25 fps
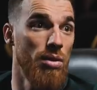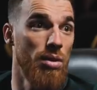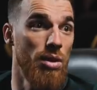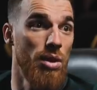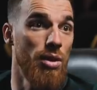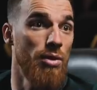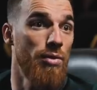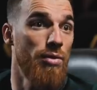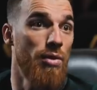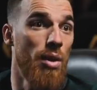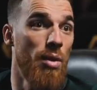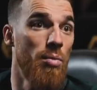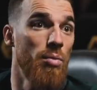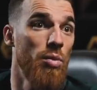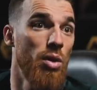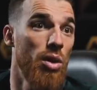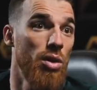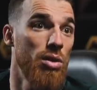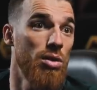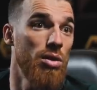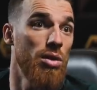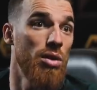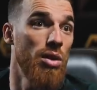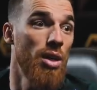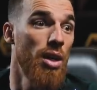if
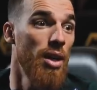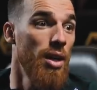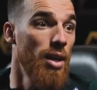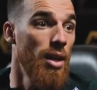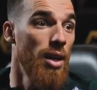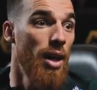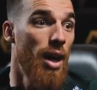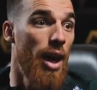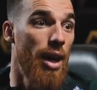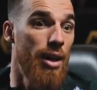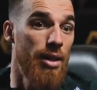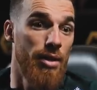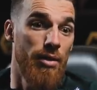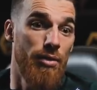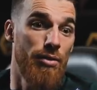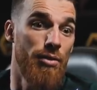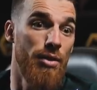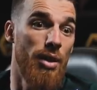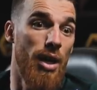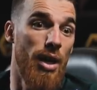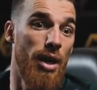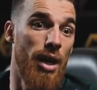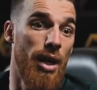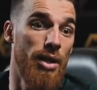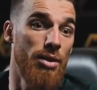
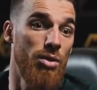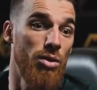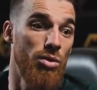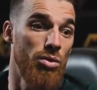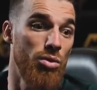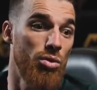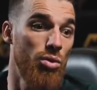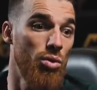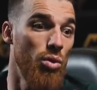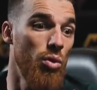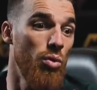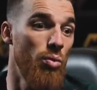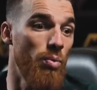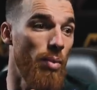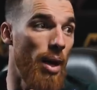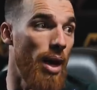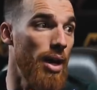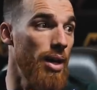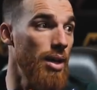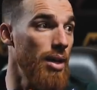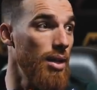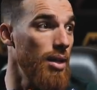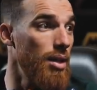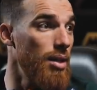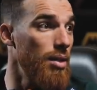I don't do
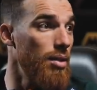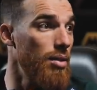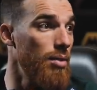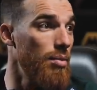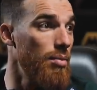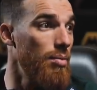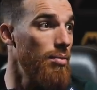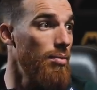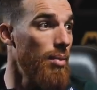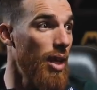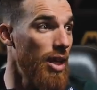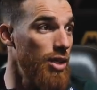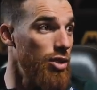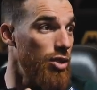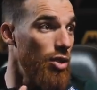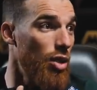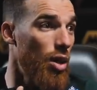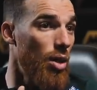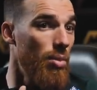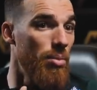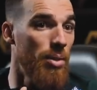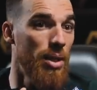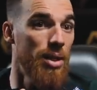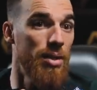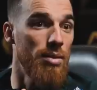my
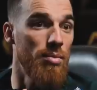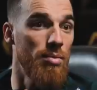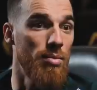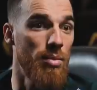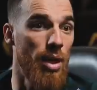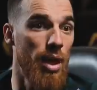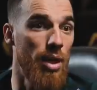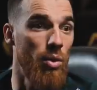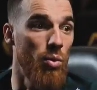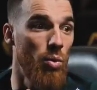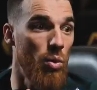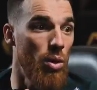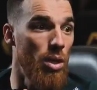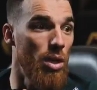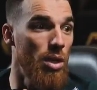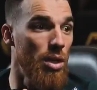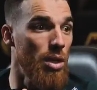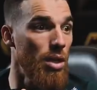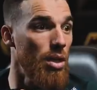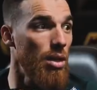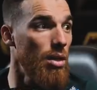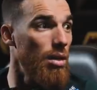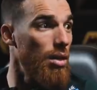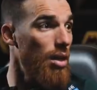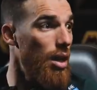job and my work,
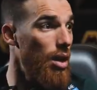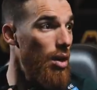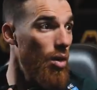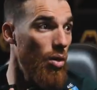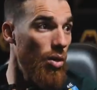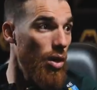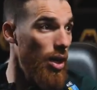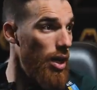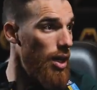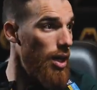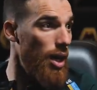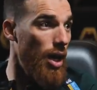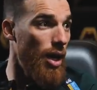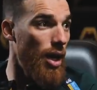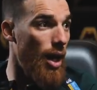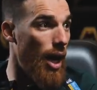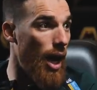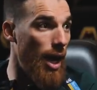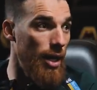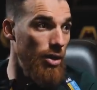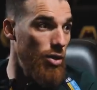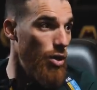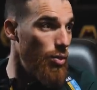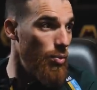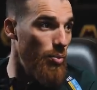okay,
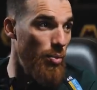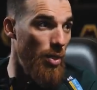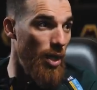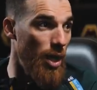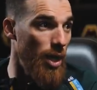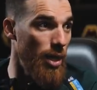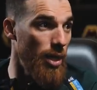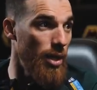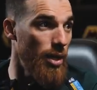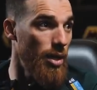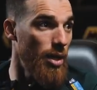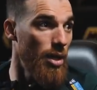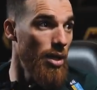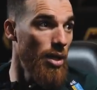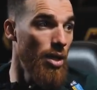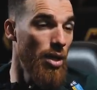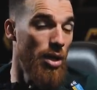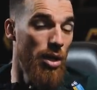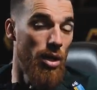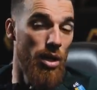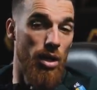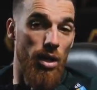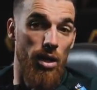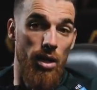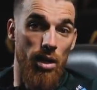I don't play.
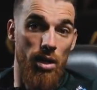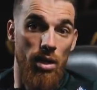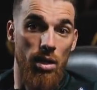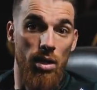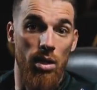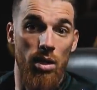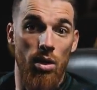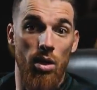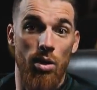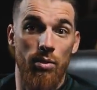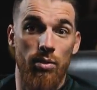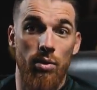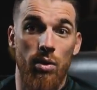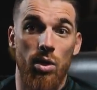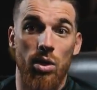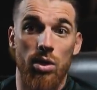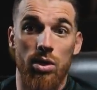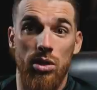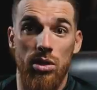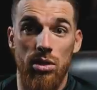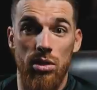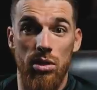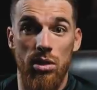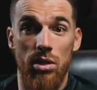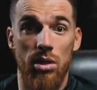Yeah. Of
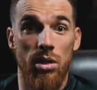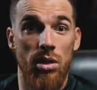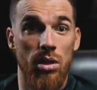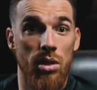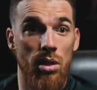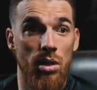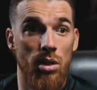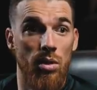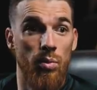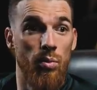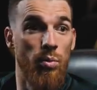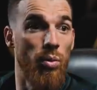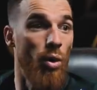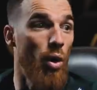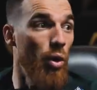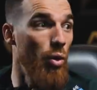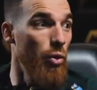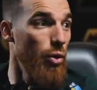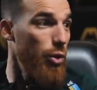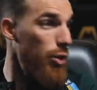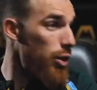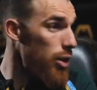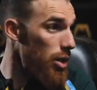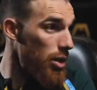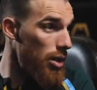course,
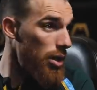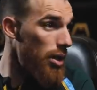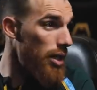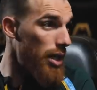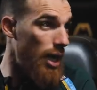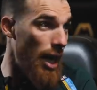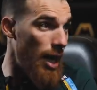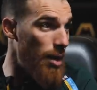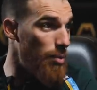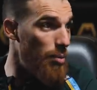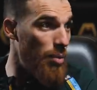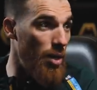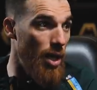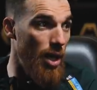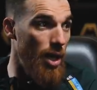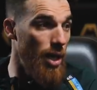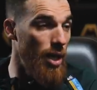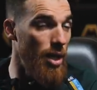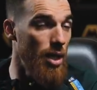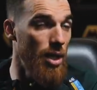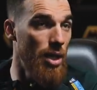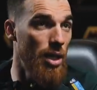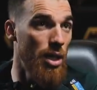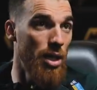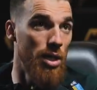both can
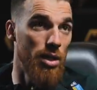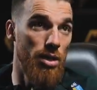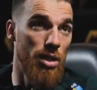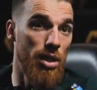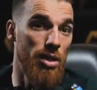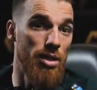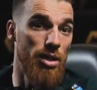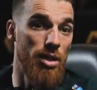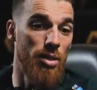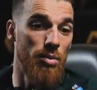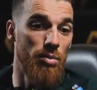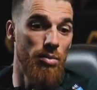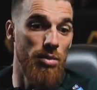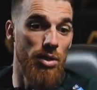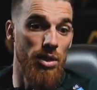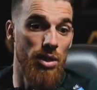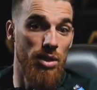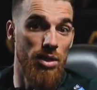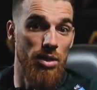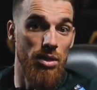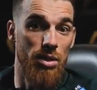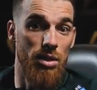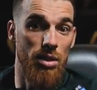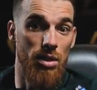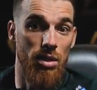play. The team
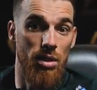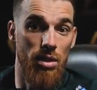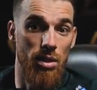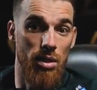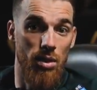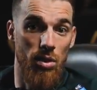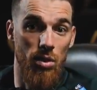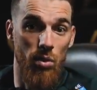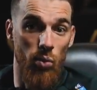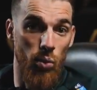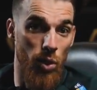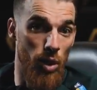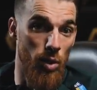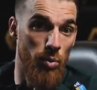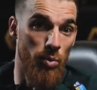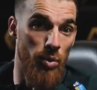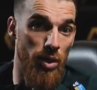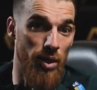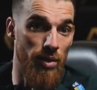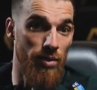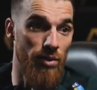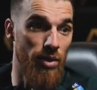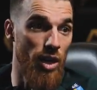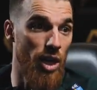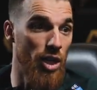is will
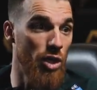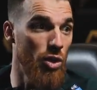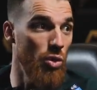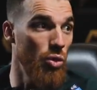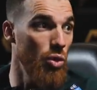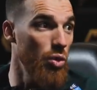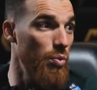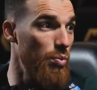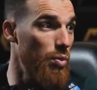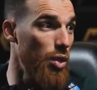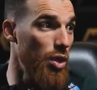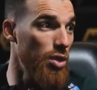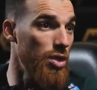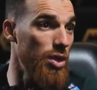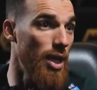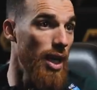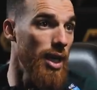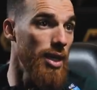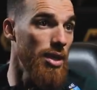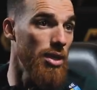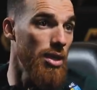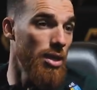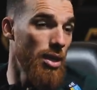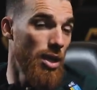be very good protect.